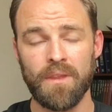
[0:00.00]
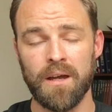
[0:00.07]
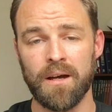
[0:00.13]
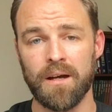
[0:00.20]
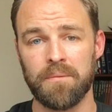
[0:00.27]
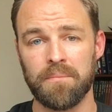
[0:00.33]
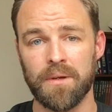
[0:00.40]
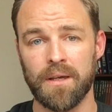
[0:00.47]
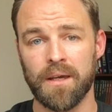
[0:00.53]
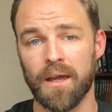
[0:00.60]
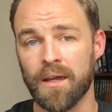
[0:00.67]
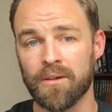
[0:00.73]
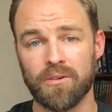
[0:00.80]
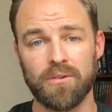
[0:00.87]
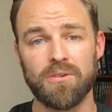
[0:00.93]

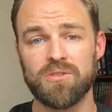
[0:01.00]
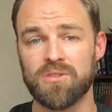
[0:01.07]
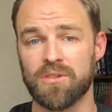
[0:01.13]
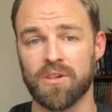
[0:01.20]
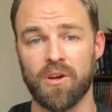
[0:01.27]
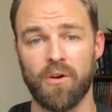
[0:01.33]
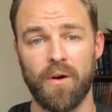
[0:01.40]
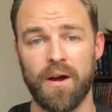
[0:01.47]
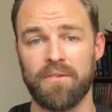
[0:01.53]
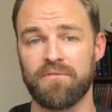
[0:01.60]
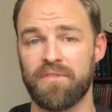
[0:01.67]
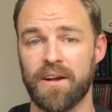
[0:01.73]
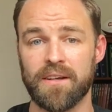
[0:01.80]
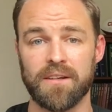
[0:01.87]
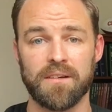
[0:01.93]
to go out and
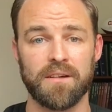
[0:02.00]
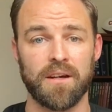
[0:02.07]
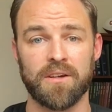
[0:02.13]
find a